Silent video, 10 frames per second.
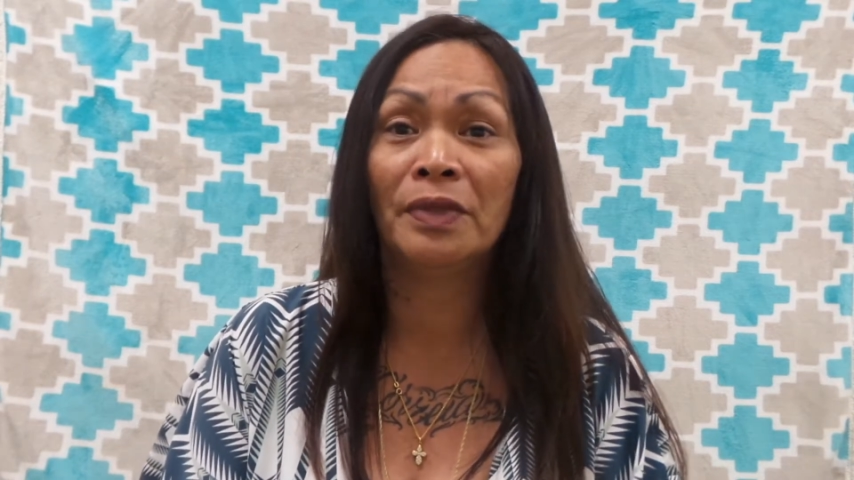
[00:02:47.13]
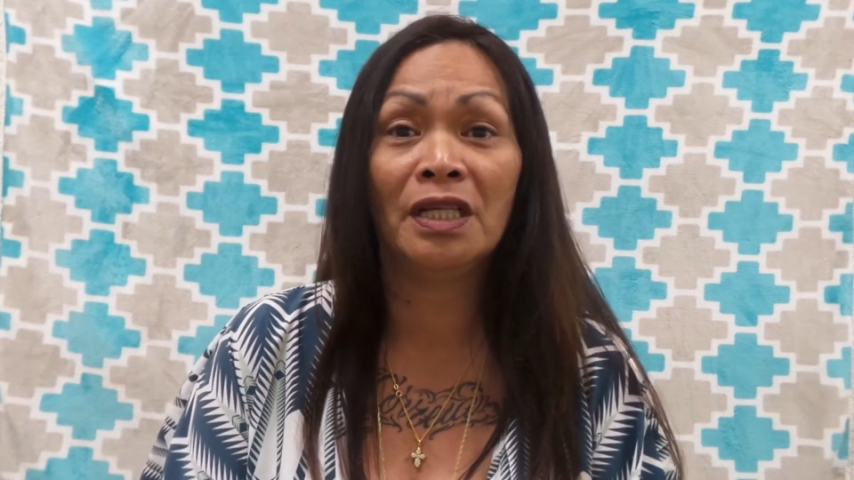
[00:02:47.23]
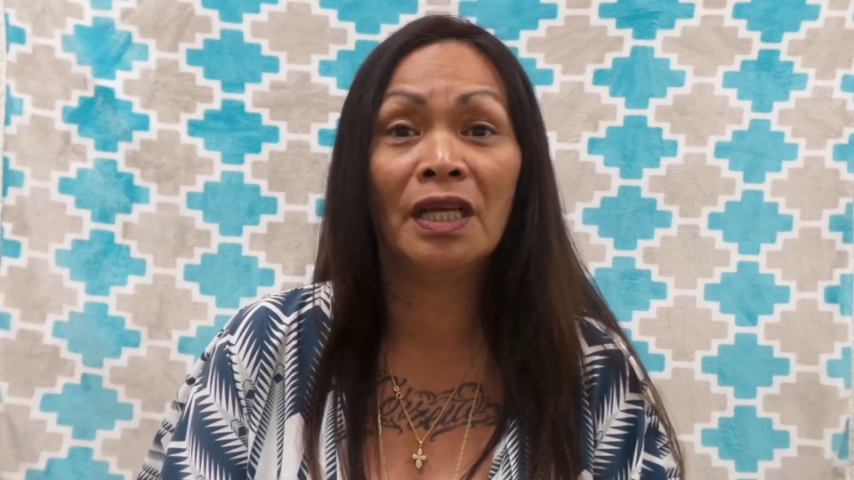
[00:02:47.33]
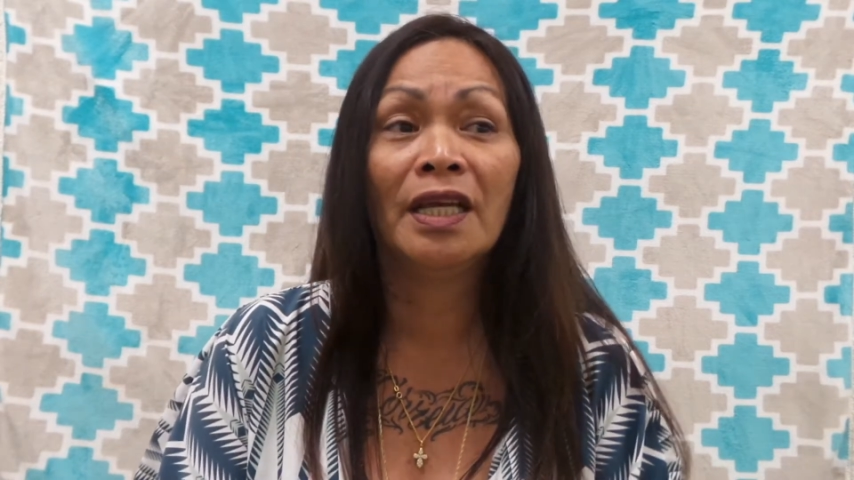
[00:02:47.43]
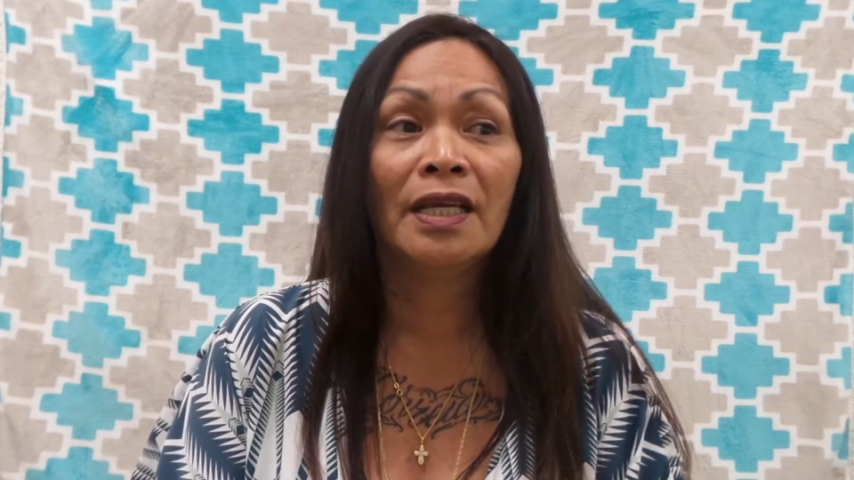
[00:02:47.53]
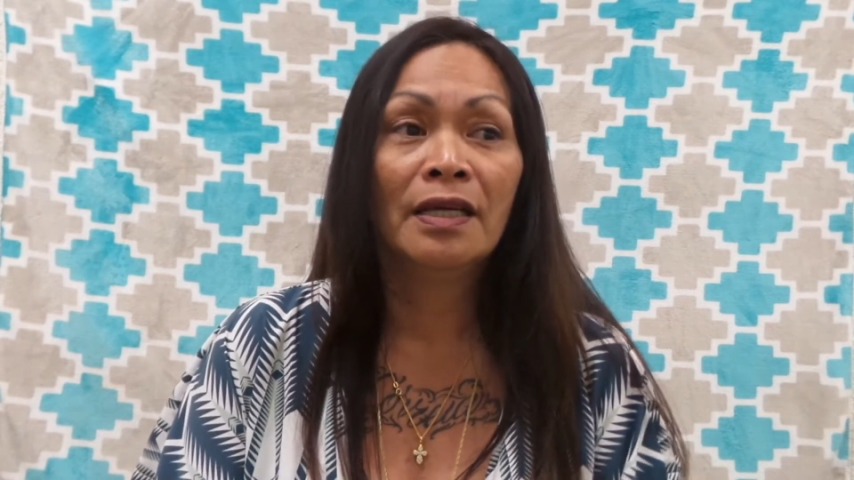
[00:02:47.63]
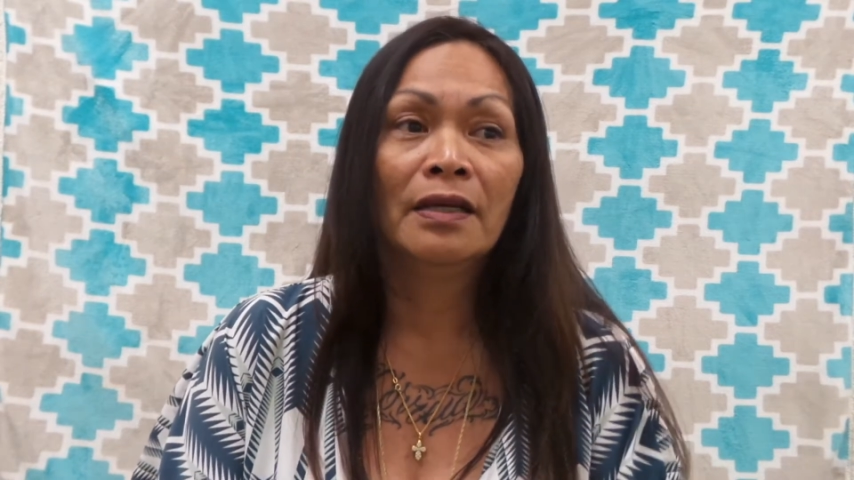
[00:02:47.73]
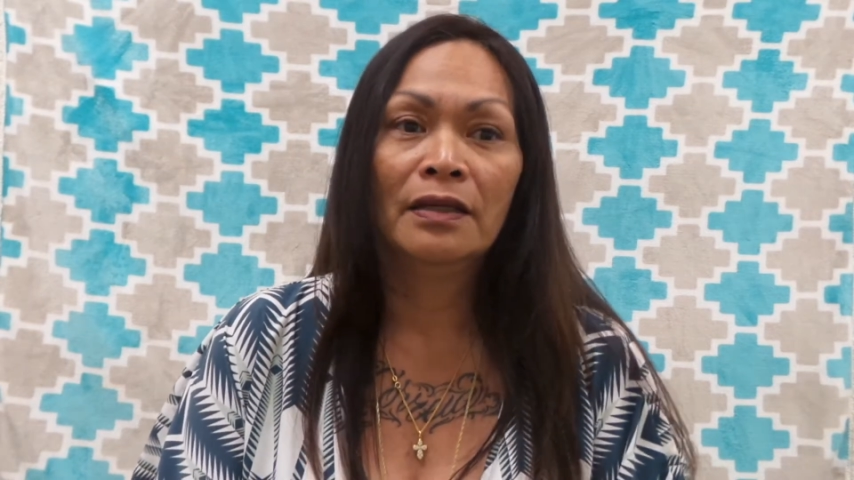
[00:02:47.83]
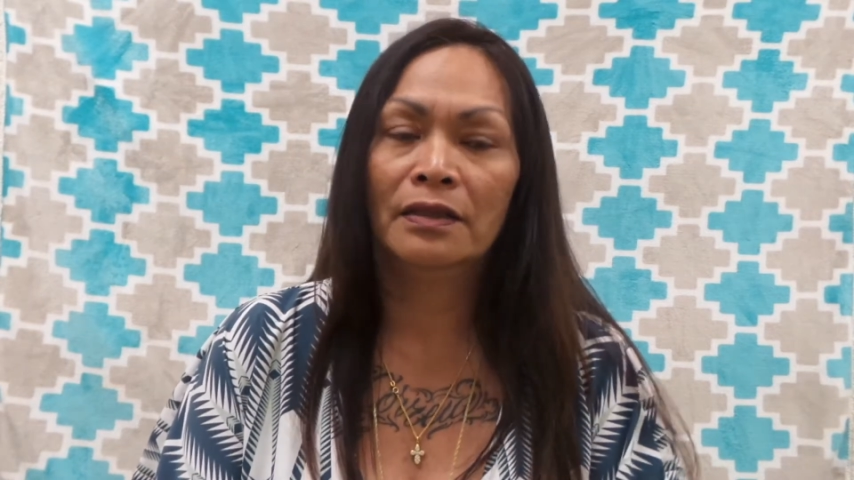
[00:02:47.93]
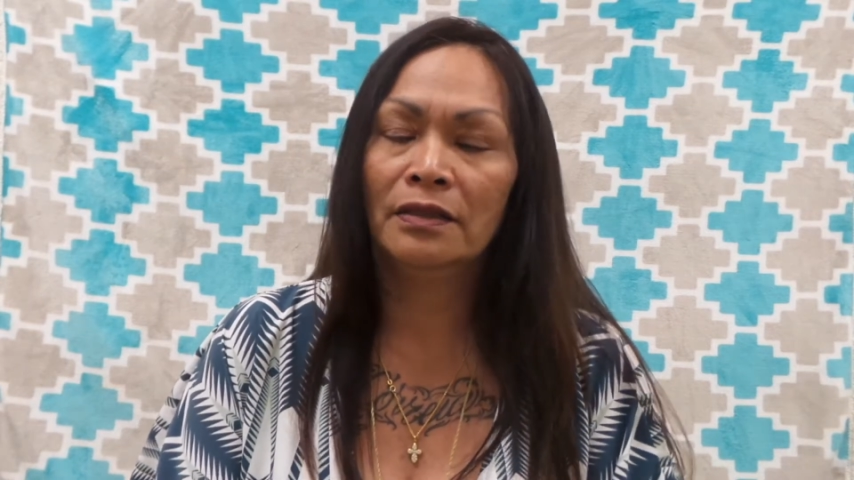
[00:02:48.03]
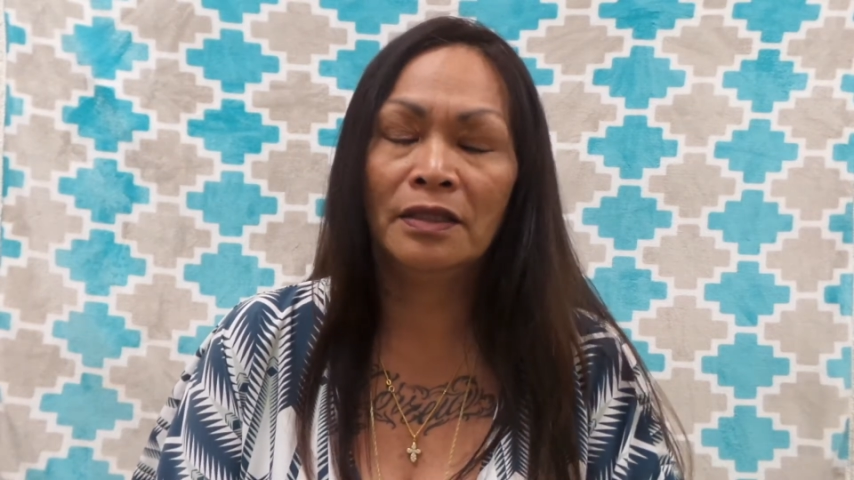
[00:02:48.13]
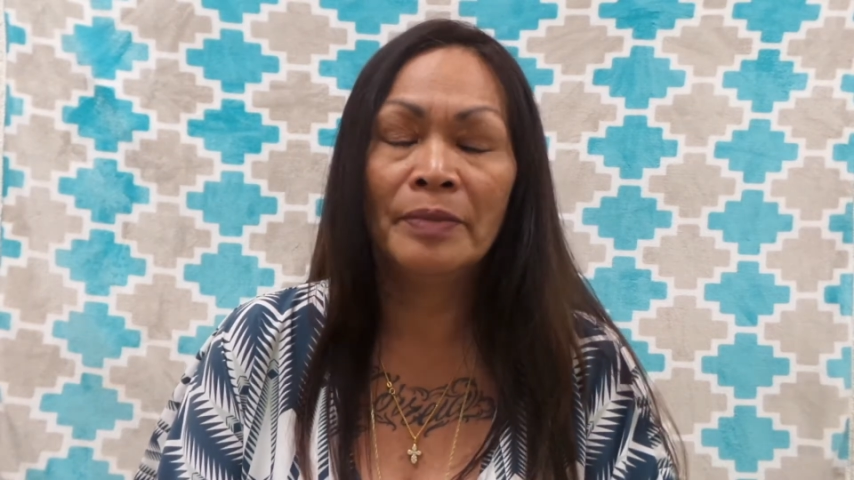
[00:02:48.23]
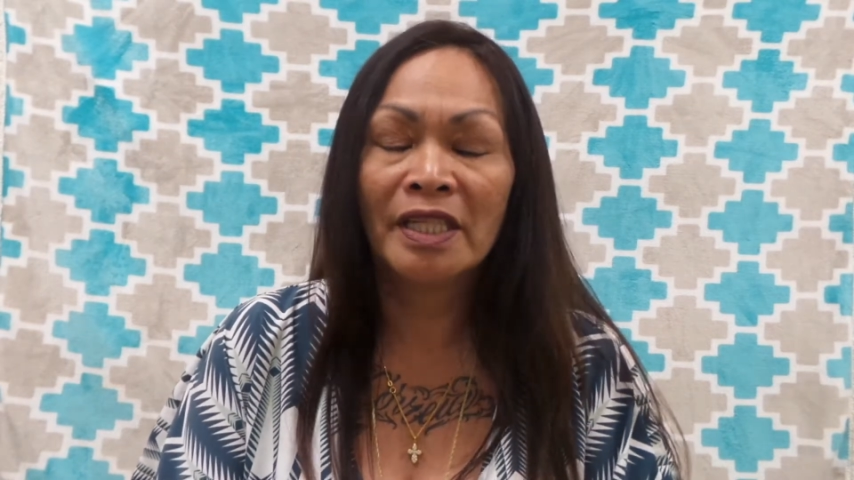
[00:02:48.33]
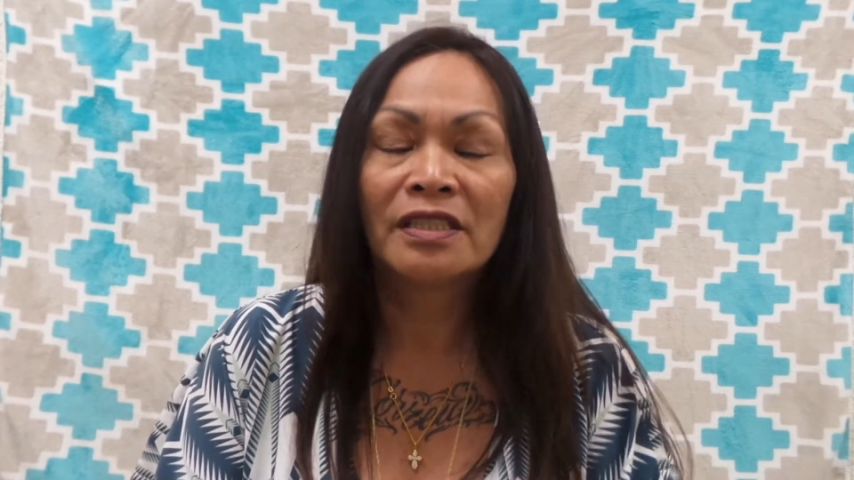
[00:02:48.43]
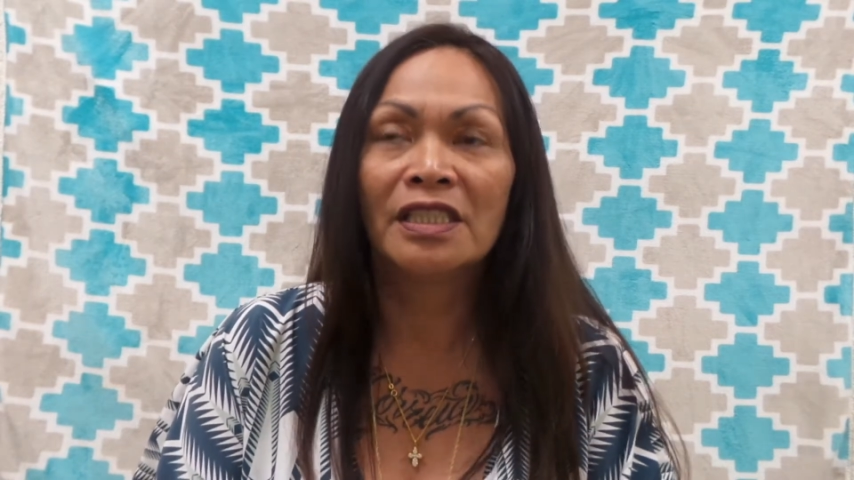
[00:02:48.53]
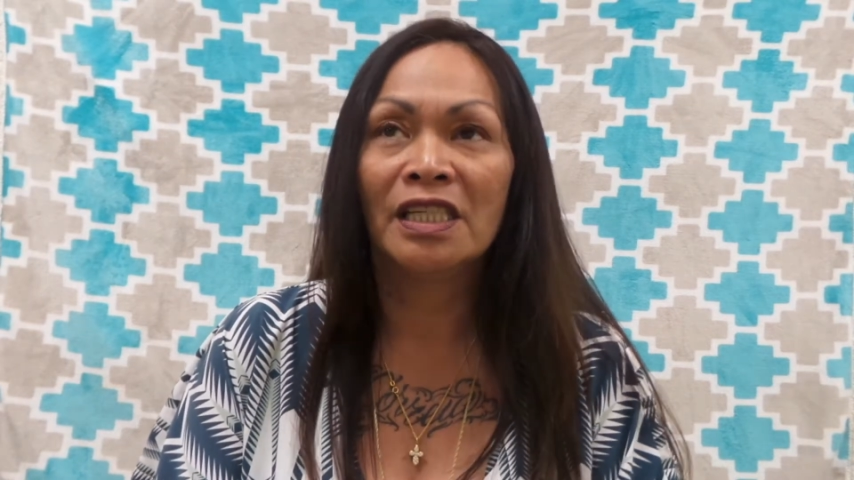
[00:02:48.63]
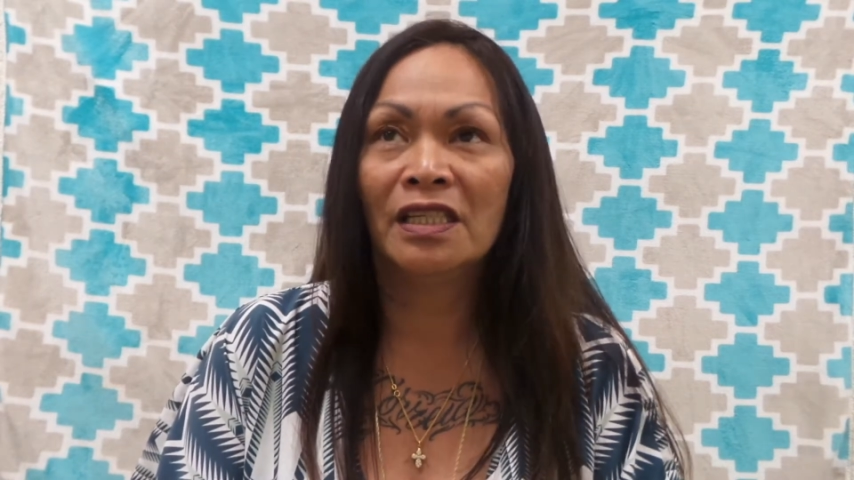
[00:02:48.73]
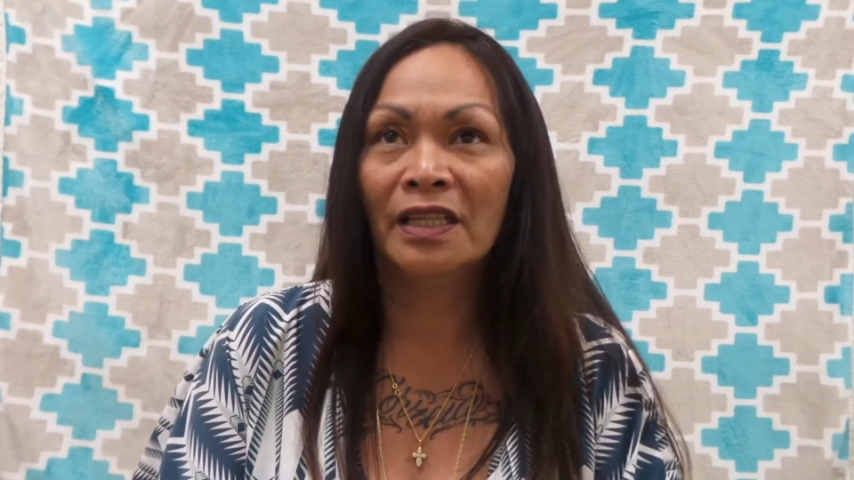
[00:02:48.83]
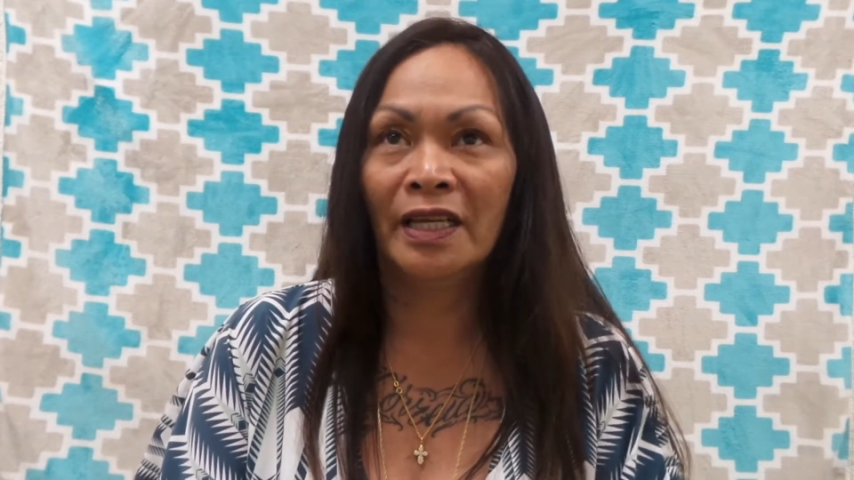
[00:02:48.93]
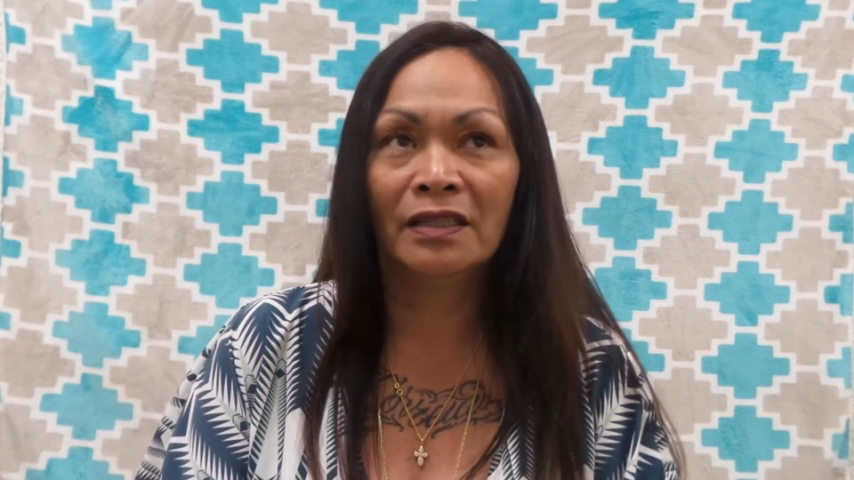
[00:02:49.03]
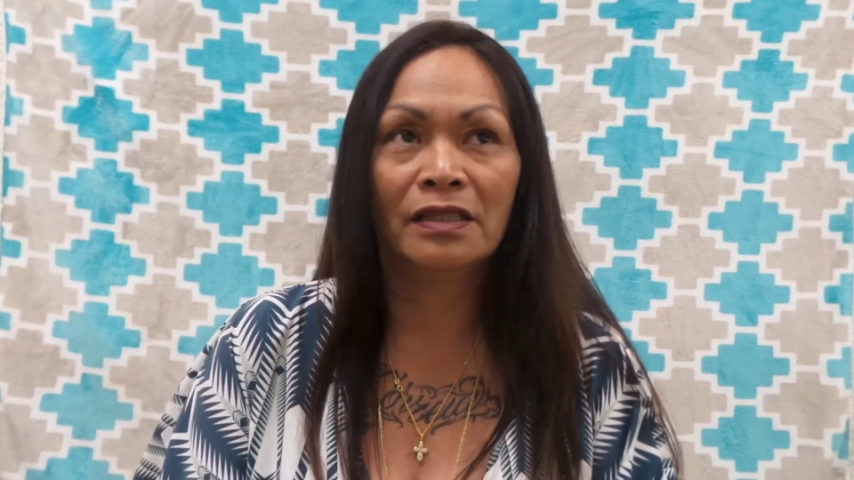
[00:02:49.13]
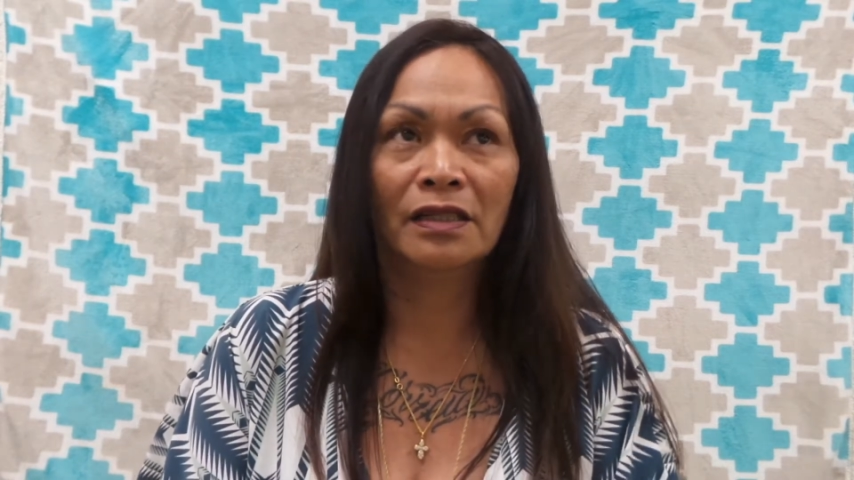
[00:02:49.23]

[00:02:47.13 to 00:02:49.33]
me immensely. Like,